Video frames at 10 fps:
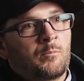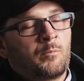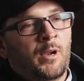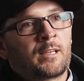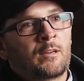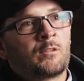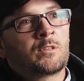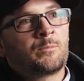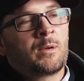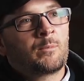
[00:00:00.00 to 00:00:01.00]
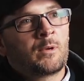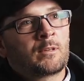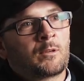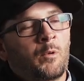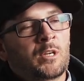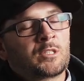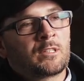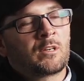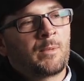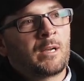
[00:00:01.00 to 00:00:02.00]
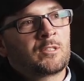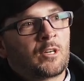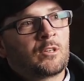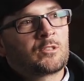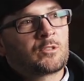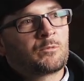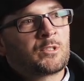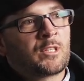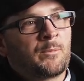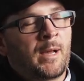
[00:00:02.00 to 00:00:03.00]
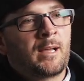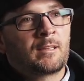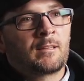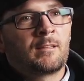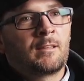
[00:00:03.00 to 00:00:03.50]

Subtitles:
But I can always remember questioning her about church when she got back.